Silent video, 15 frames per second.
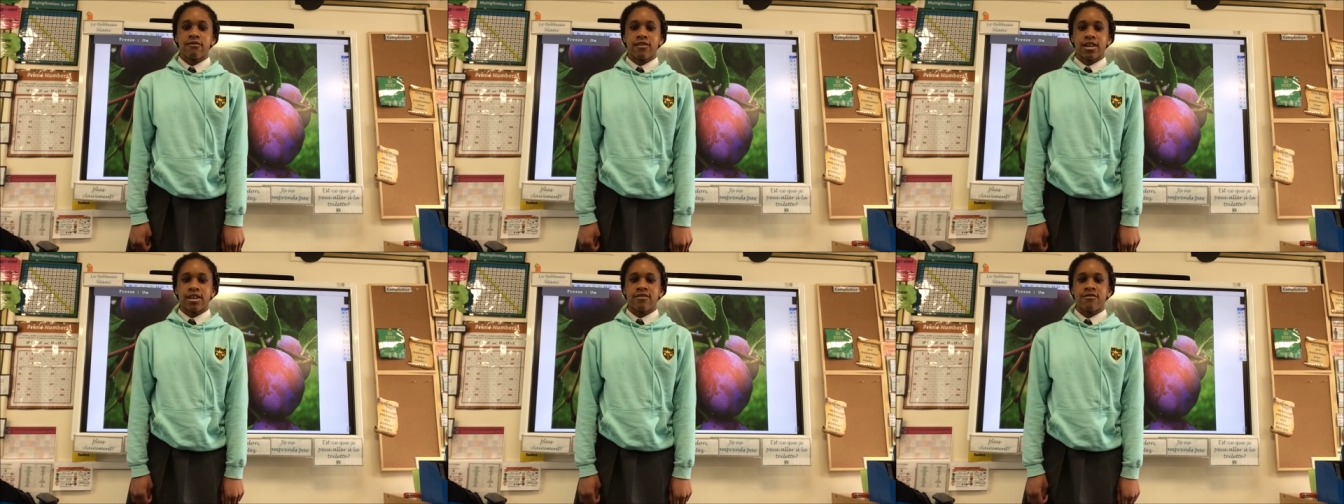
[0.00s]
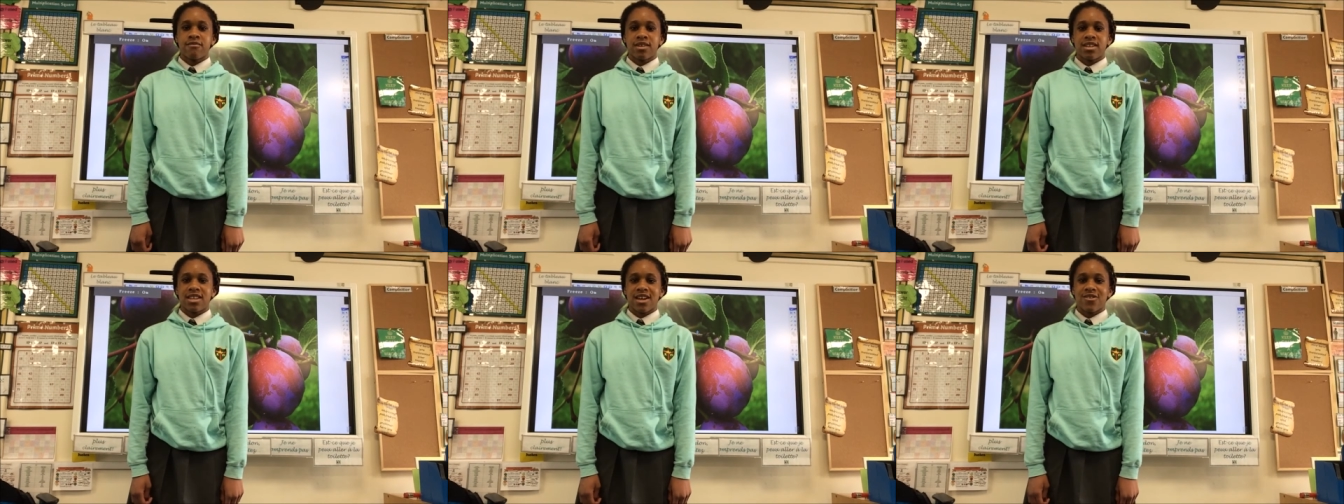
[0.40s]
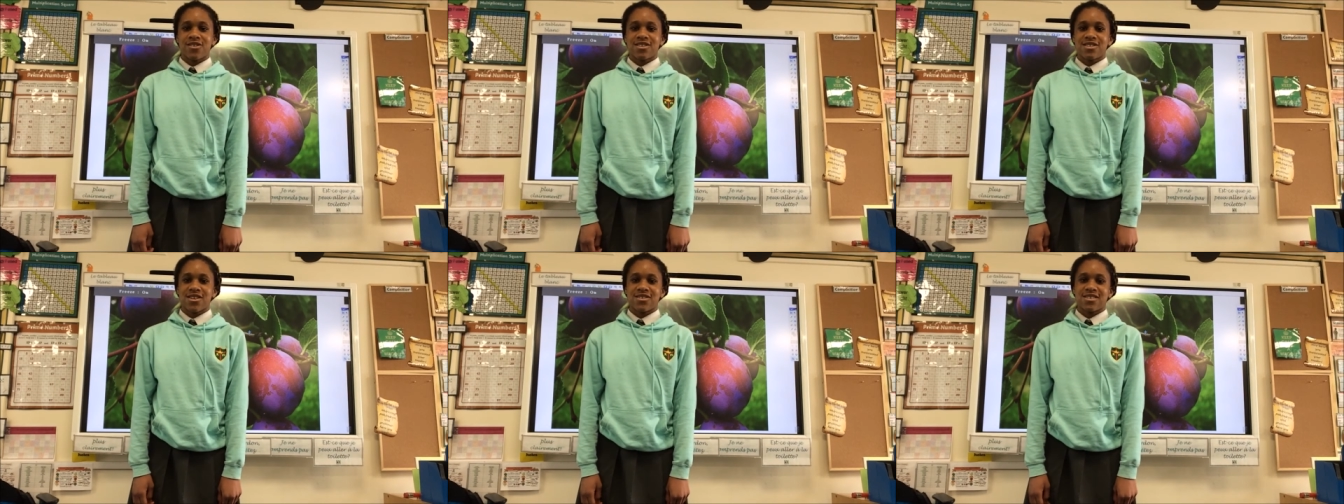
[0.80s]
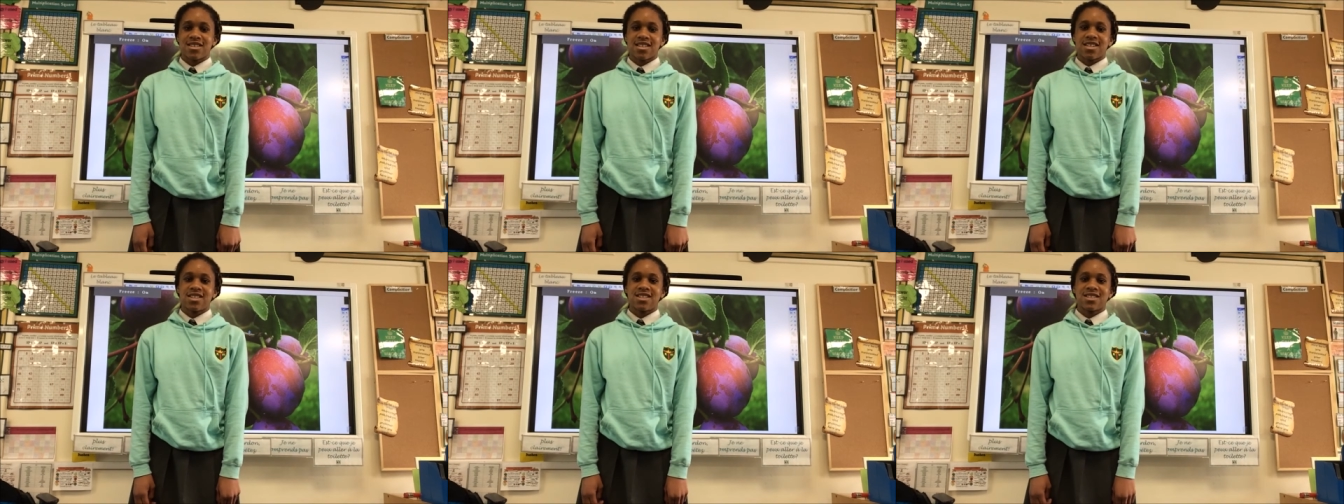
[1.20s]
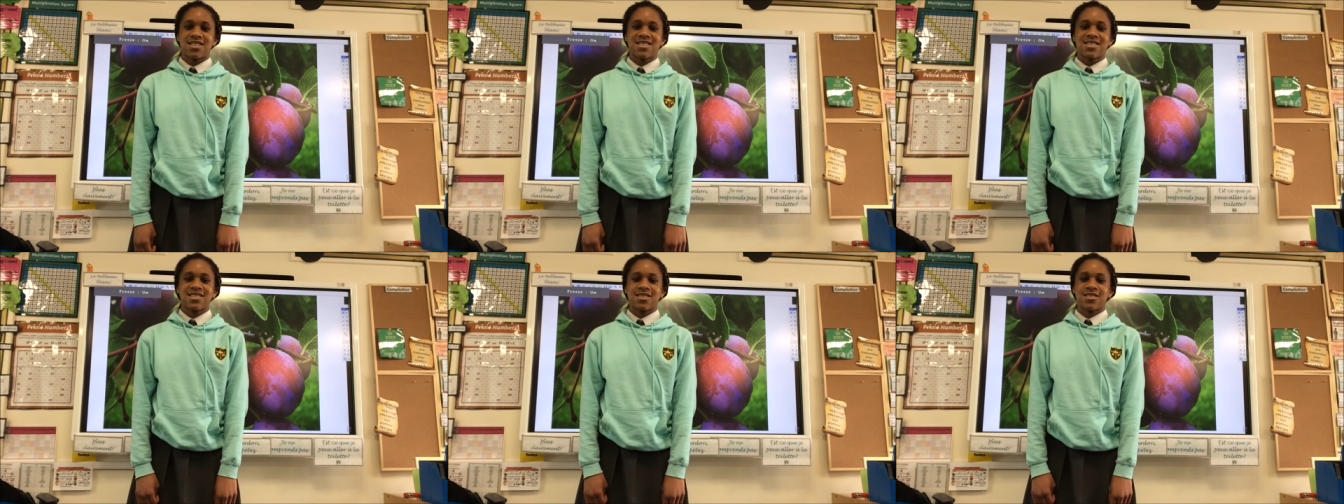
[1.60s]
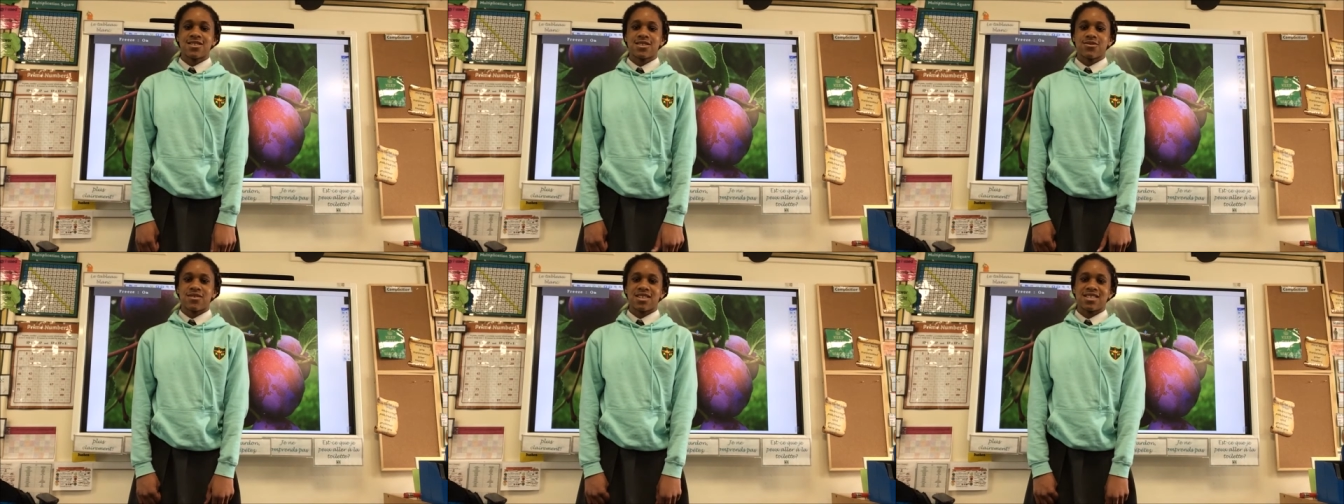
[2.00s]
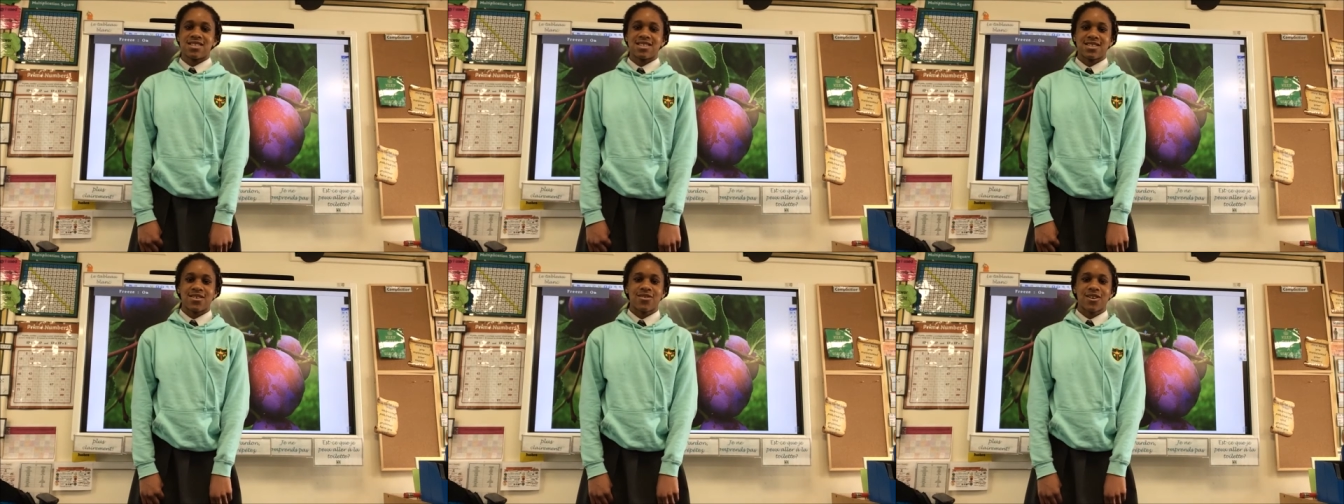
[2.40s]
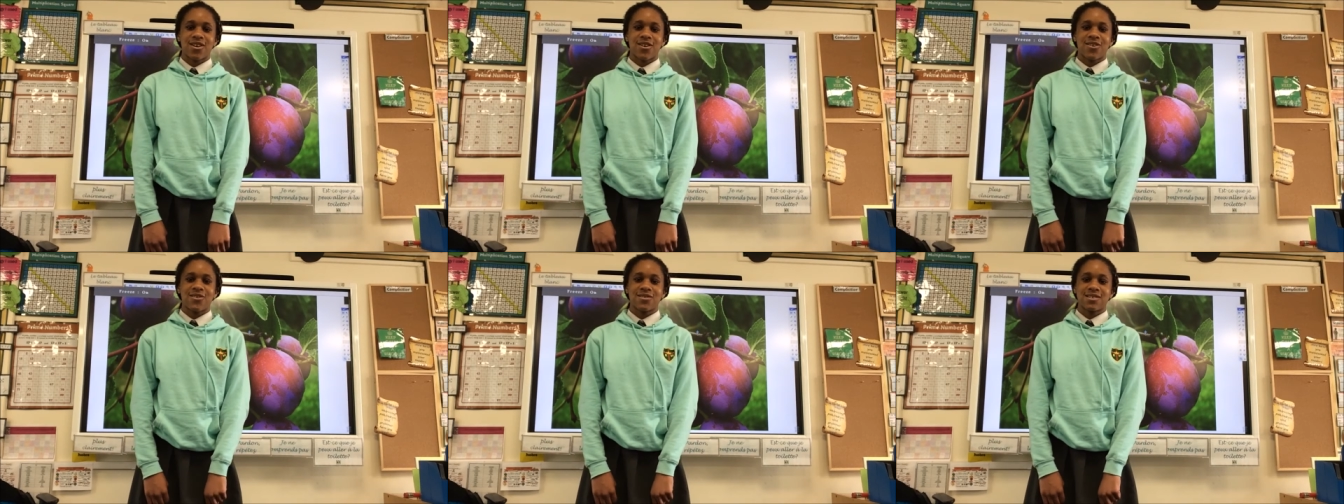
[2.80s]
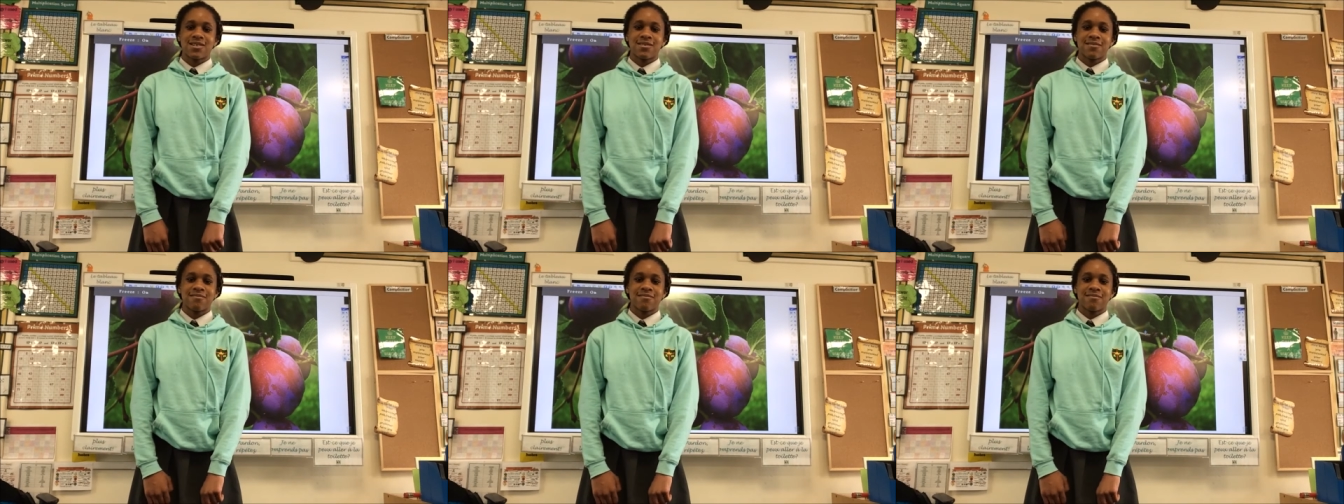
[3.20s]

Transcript: Forgive me they were so delicious, so sweet, so cold.